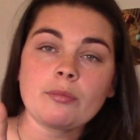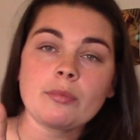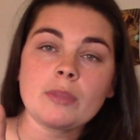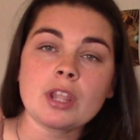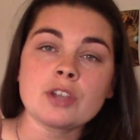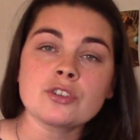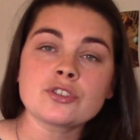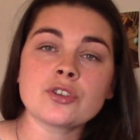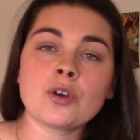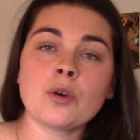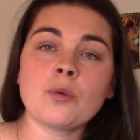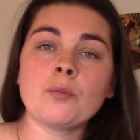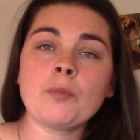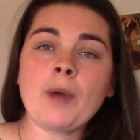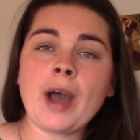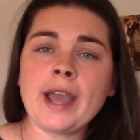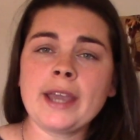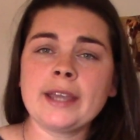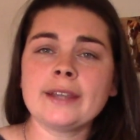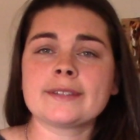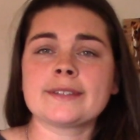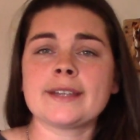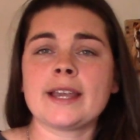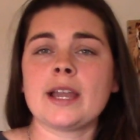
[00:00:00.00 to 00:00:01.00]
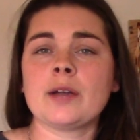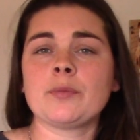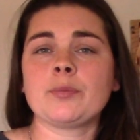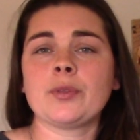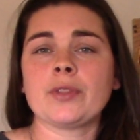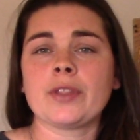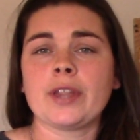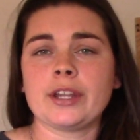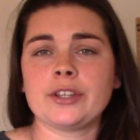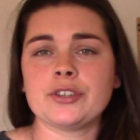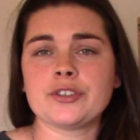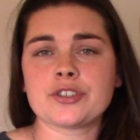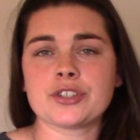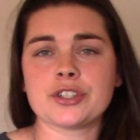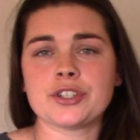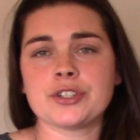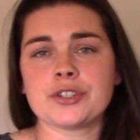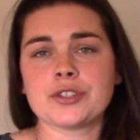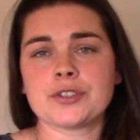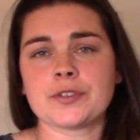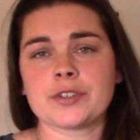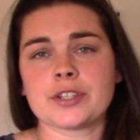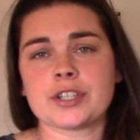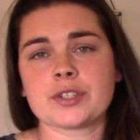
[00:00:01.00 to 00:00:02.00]
So my example that I usually
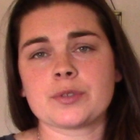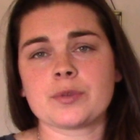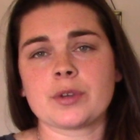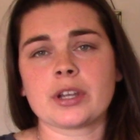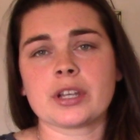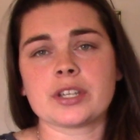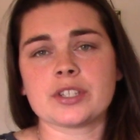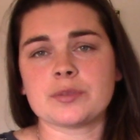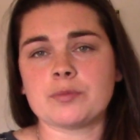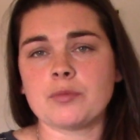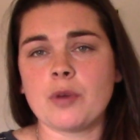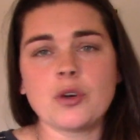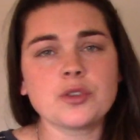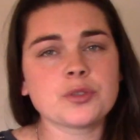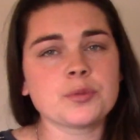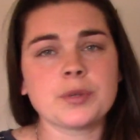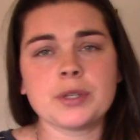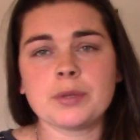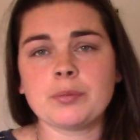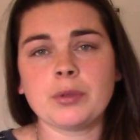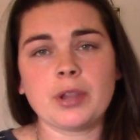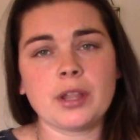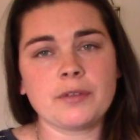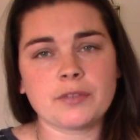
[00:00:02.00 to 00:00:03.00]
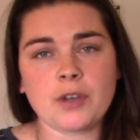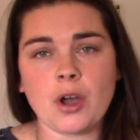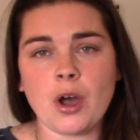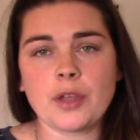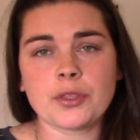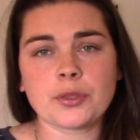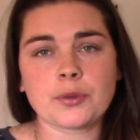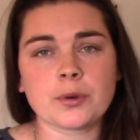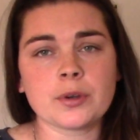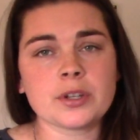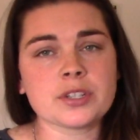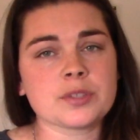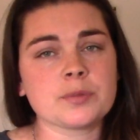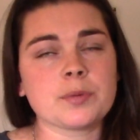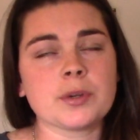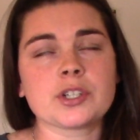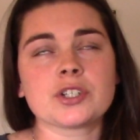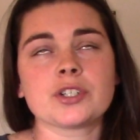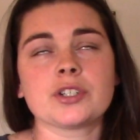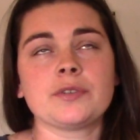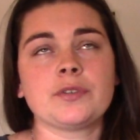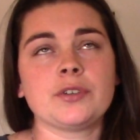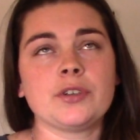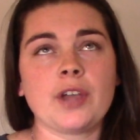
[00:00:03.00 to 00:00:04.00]
use for this one, because most people have gone through it,
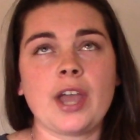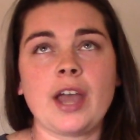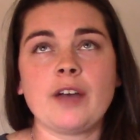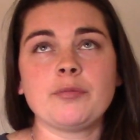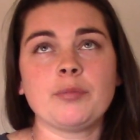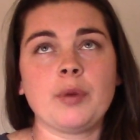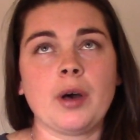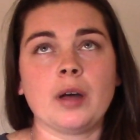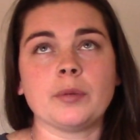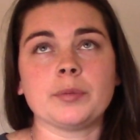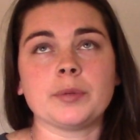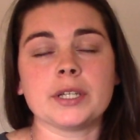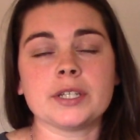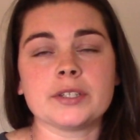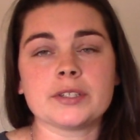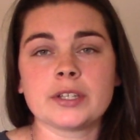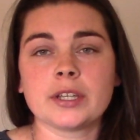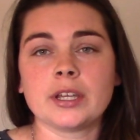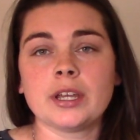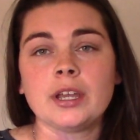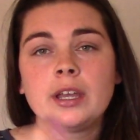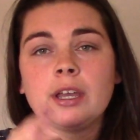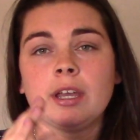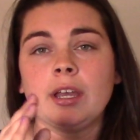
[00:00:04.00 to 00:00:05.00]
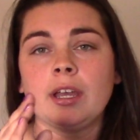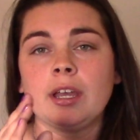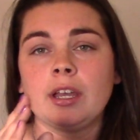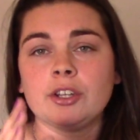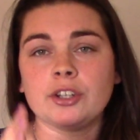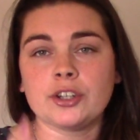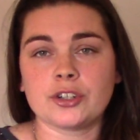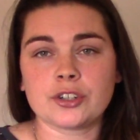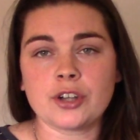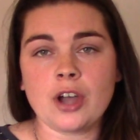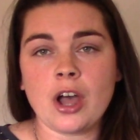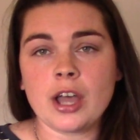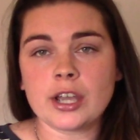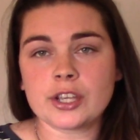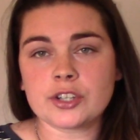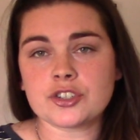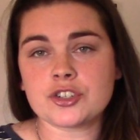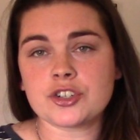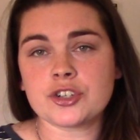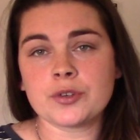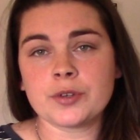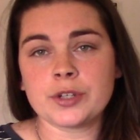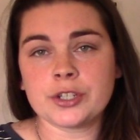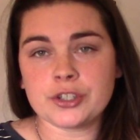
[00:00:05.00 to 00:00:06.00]
especially if you have puppies. Your dog
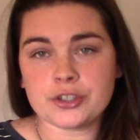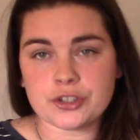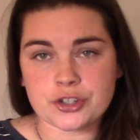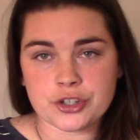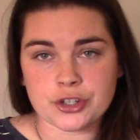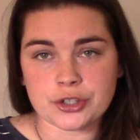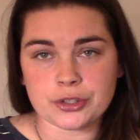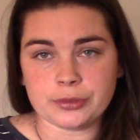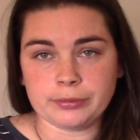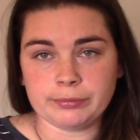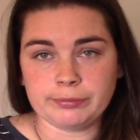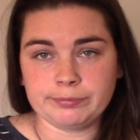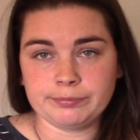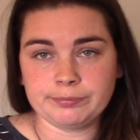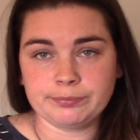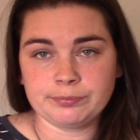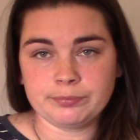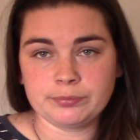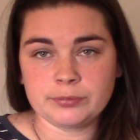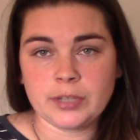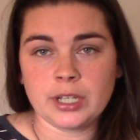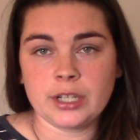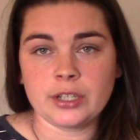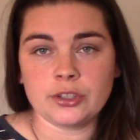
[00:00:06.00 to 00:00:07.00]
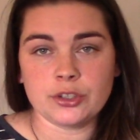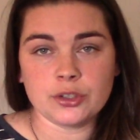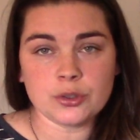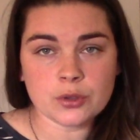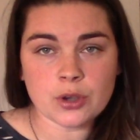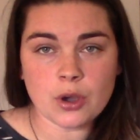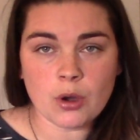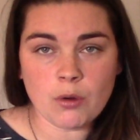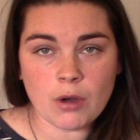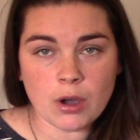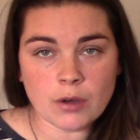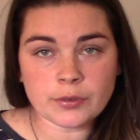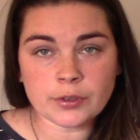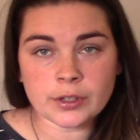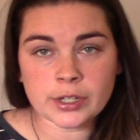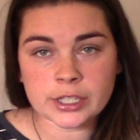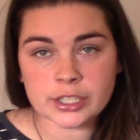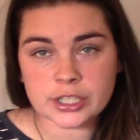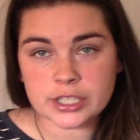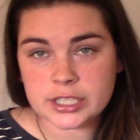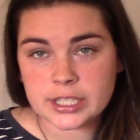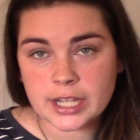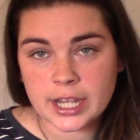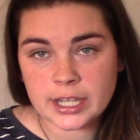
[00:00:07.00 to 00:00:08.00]
is chewing your shoe. You go over
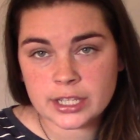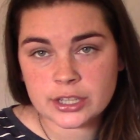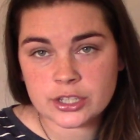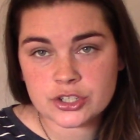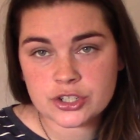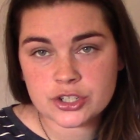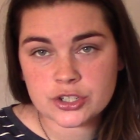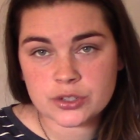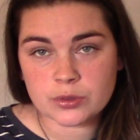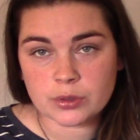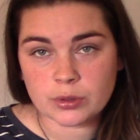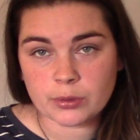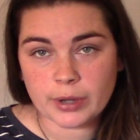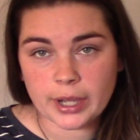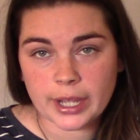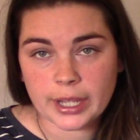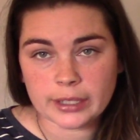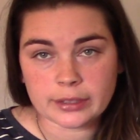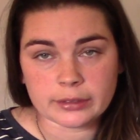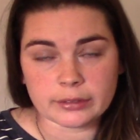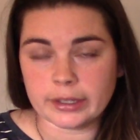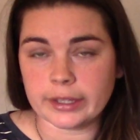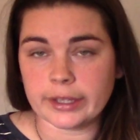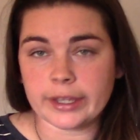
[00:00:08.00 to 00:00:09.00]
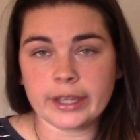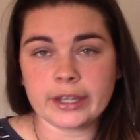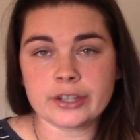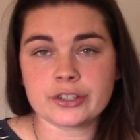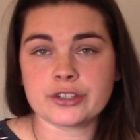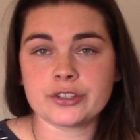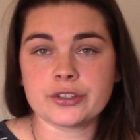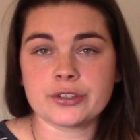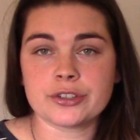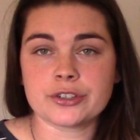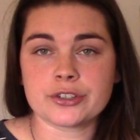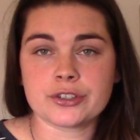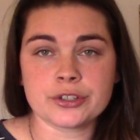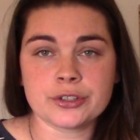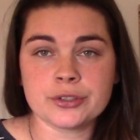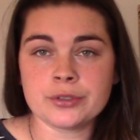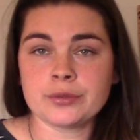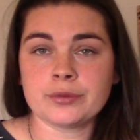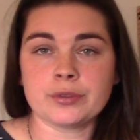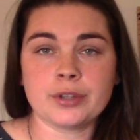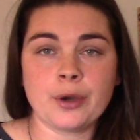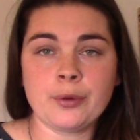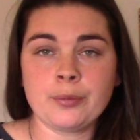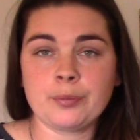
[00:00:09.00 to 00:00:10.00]
and you take the shoe away. They can't chew the
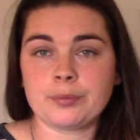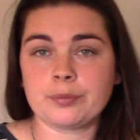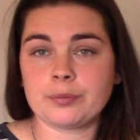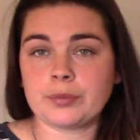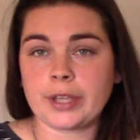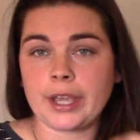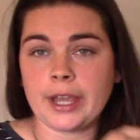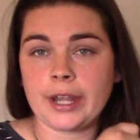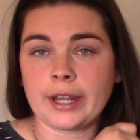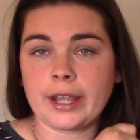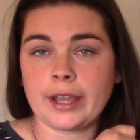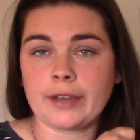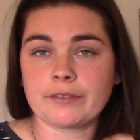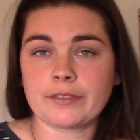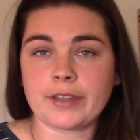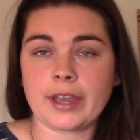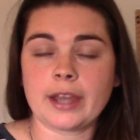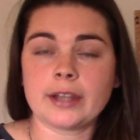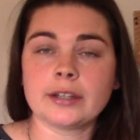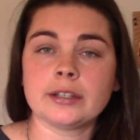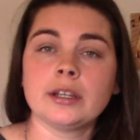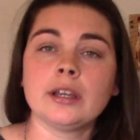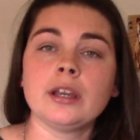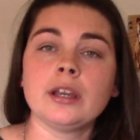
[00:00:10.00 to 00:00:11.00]
shoe. Nope, can't have that.